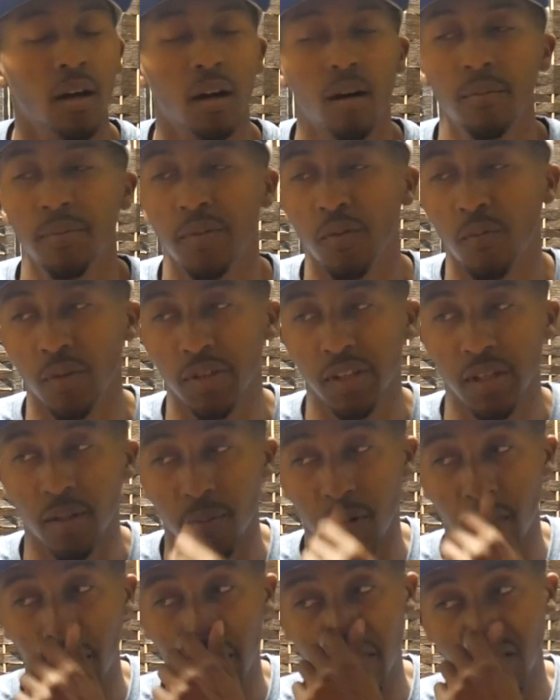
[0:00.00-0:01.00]
than what the M
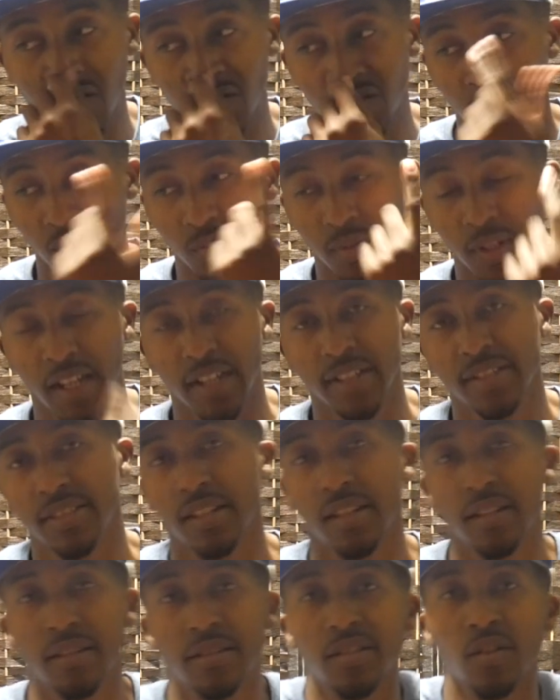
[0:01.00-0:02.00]
audios do. But like I
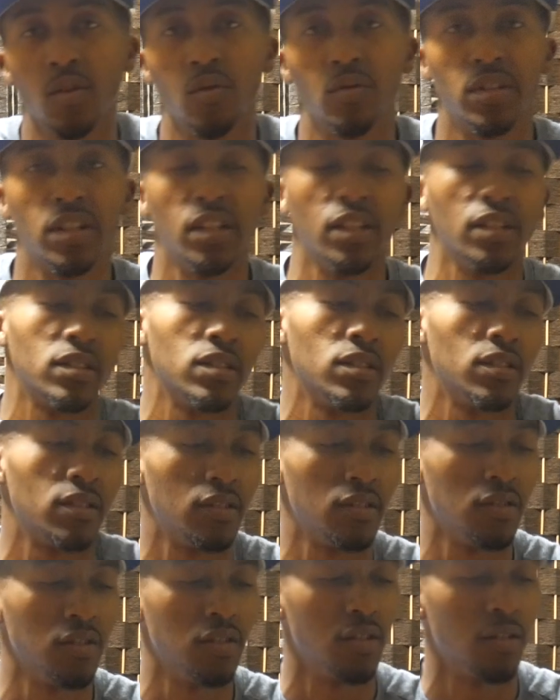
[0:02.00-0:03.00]
say, it's no diss. It's,
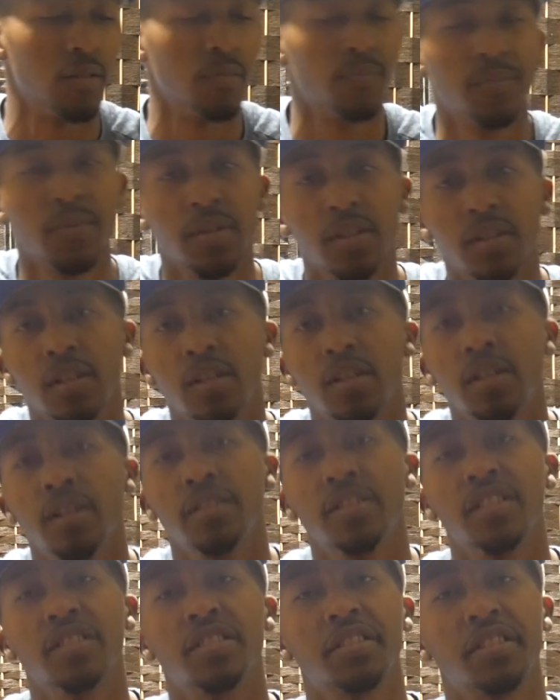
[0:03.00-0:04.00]
just the